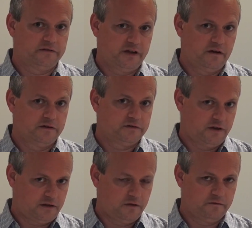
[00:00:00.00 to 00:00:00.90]
Altera's
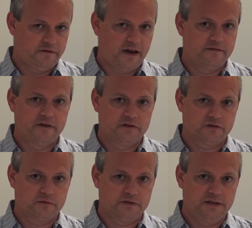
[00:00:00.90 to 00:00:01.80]
Cyclone 5
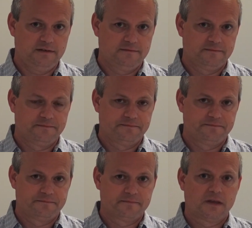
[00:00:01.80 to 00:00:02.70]
SoC.
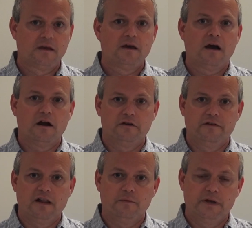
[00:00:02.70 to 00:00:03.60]
Our
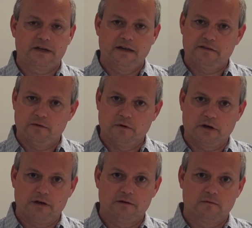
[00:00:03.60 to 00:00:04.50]
development kit that we're
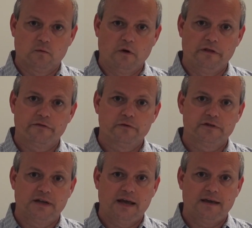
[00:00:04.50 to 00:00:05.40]
going to run through
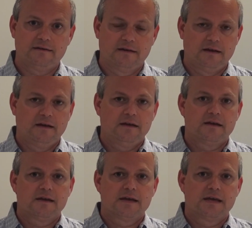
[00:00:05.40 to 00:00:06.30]
today
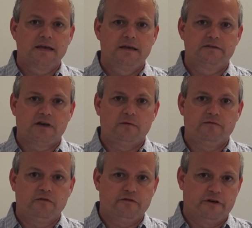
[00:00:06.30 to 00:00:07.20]
is
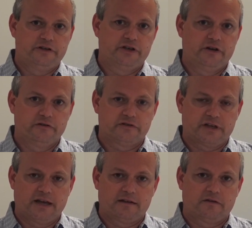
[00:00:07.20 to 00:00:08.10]
helpful for engineers to
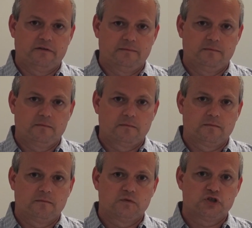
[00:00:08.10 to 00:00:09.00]
get
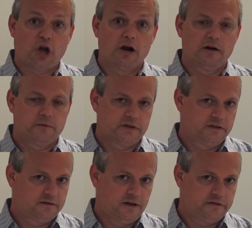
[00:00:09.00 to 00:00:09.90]
started with
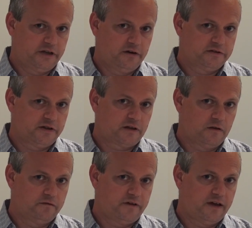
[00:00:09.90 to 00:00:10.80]
the Altera
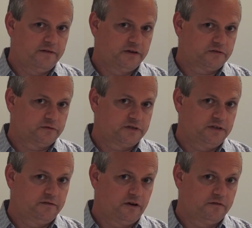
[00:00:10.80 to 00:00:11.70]
Cyclone 5
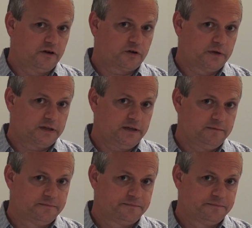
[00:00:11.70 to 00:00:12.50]
SoC very, very quickly.